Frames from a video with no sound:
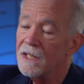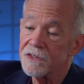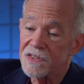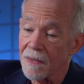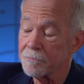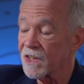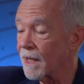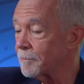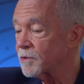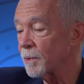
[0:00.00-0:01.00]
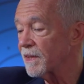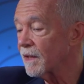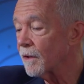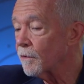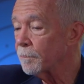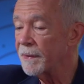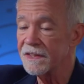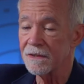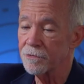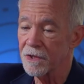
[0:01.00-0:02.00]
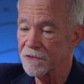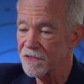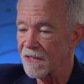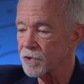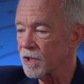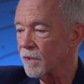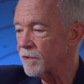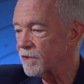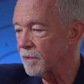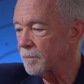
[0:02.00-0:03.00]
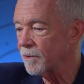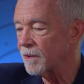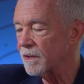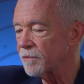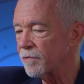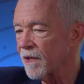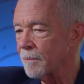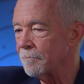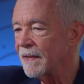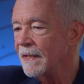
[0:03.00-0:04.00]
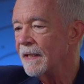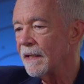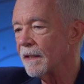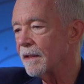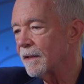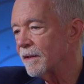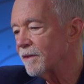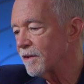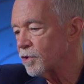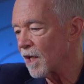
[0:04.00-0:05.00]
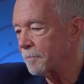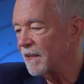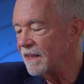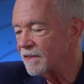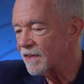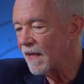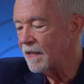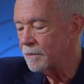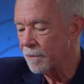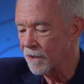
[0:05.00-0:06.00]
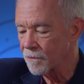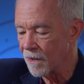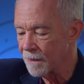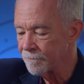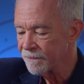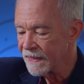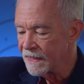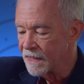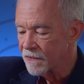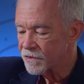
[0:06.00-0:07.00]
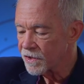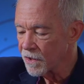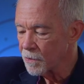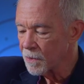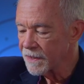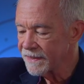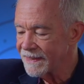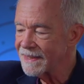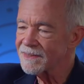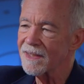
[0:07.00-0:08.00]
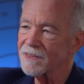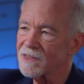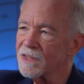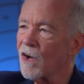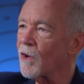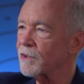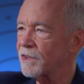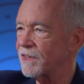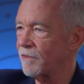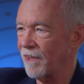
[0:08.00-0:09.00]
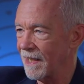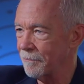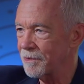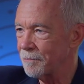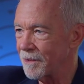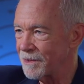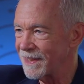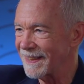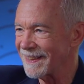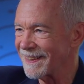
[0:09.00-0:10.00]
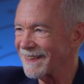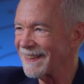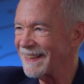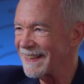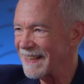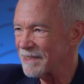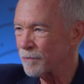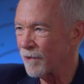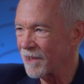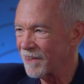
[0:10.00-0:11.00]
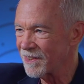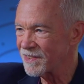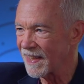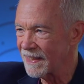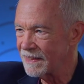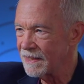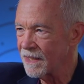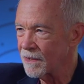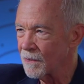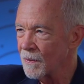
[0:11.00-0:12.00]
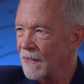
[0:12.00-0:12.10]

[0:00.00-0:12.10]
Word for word: sometimes with a little bit of concessional support from uh, the Japanese aid program. So this has not developed particularly, as far as I know.